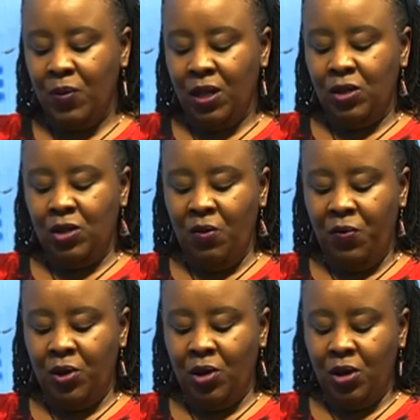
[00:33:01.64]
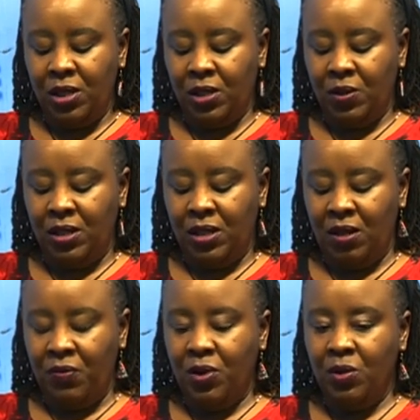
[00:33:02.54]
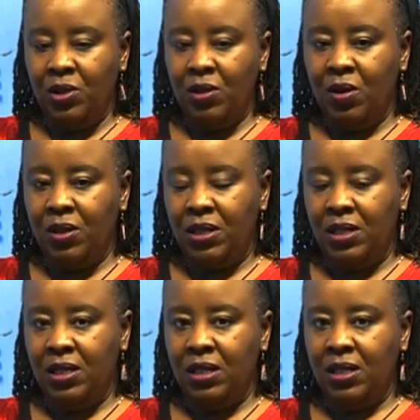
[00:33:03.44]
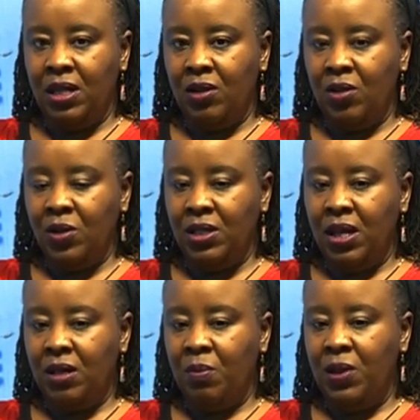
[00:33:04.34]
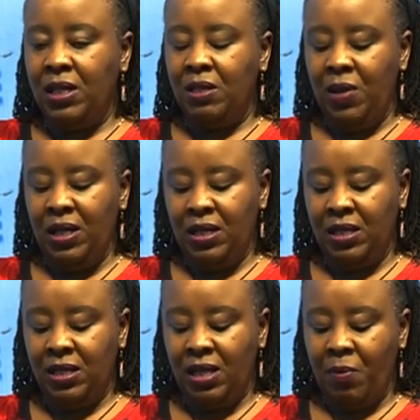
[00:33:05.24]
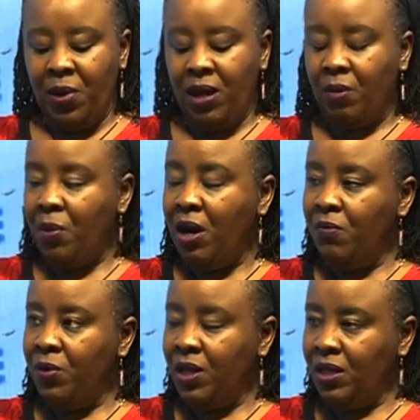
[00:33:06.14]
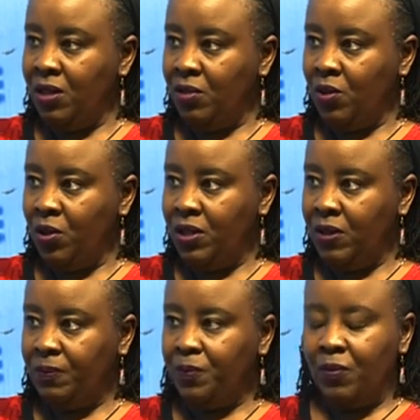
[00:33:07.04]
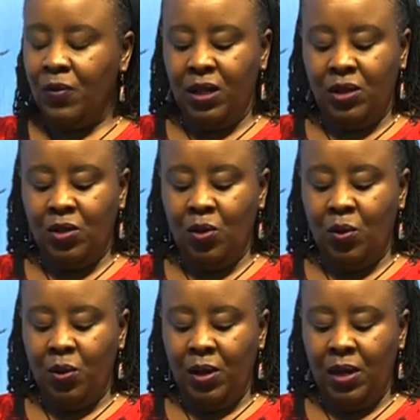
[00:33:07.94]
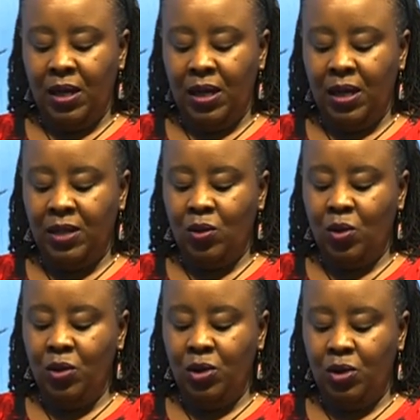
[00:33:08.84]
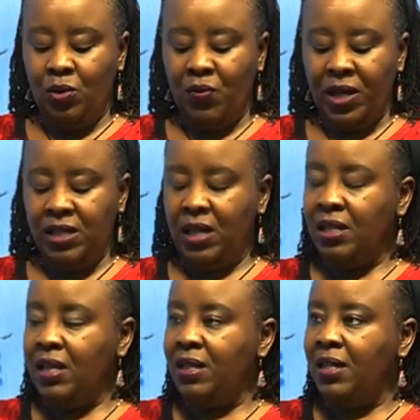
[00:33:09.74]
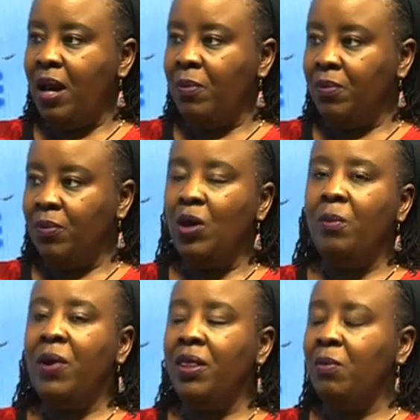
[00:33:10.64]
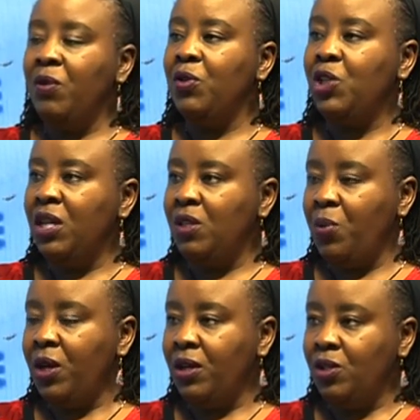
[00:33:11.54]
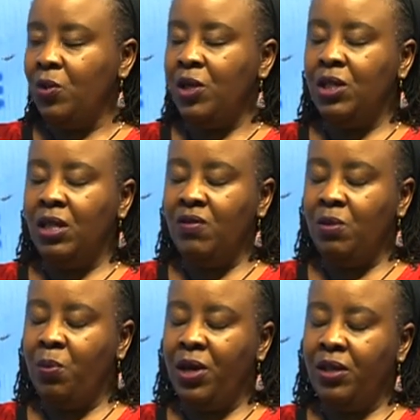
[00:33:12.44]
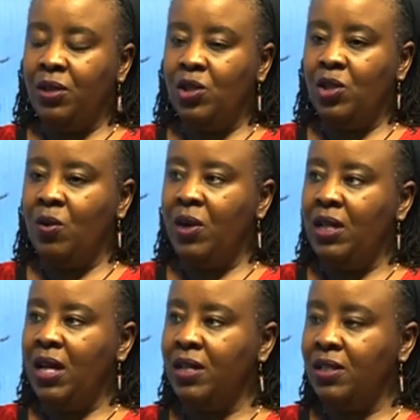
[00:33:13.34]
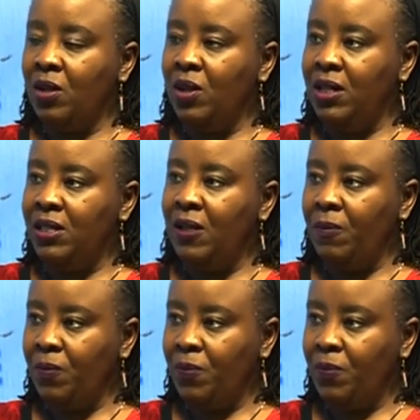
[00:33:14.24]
So for dogs, as we say, for those dog diseases that dogs get, it's mainly distemper and parvo that kill dogs. So it's good to vaccinate a dam or a mother before she gets pregnant. So when she gives birth, she already has circulating